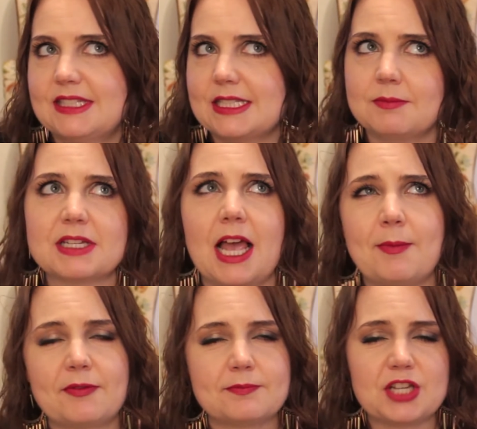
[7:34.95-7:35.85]

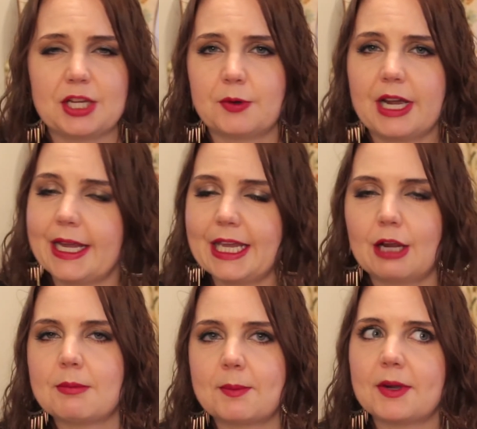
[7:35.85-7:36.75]
sometime in January, I
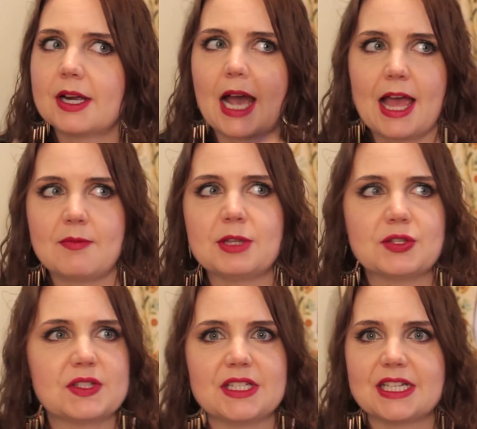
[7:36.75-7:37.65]
can't remember, I've been
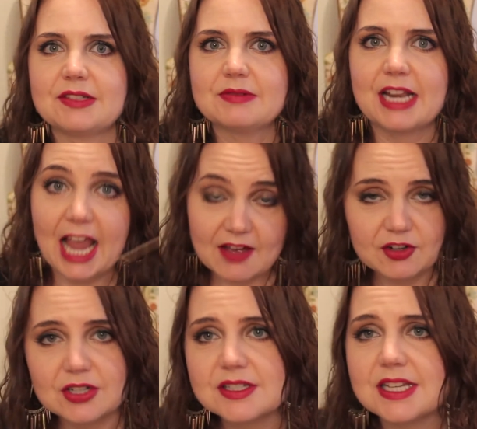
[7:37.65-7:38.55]
using it, and I have it
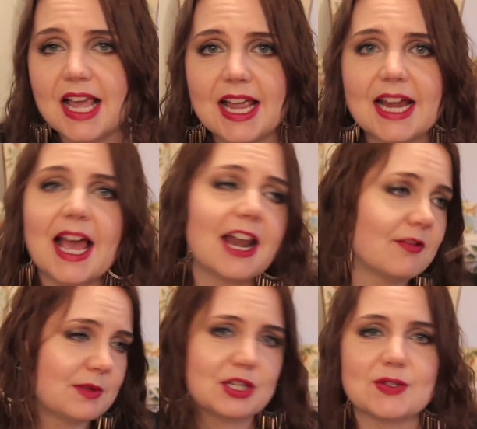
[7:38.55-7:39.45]
on today, and
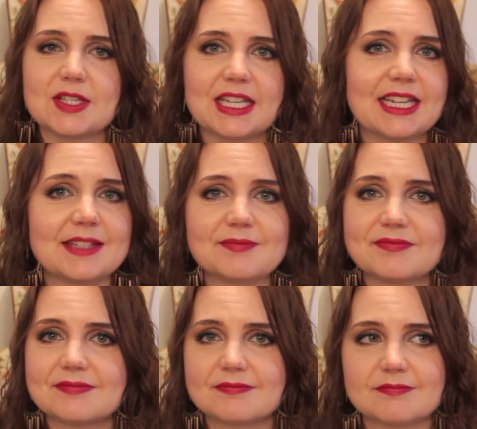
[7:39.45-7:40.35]
I've been using it
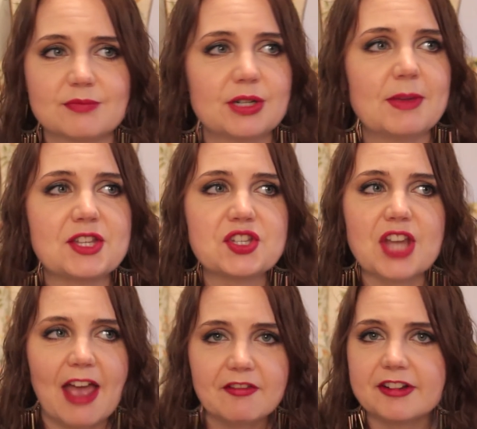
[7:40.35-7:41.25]
pretty much
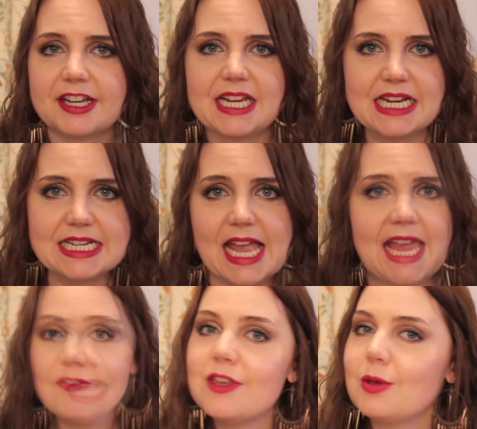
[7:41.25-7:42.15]
every
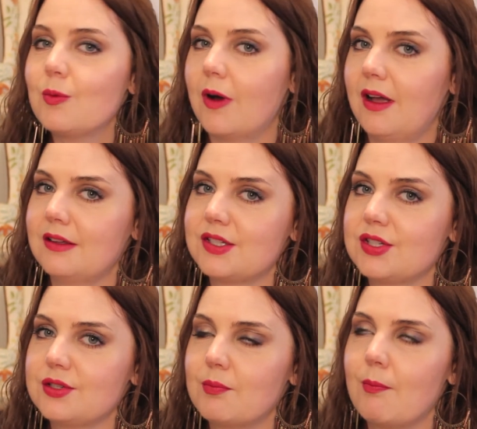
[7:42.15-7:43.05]
day. If you
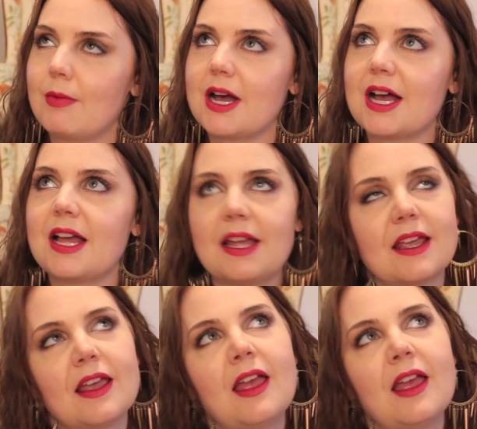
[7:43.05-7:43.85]
watched my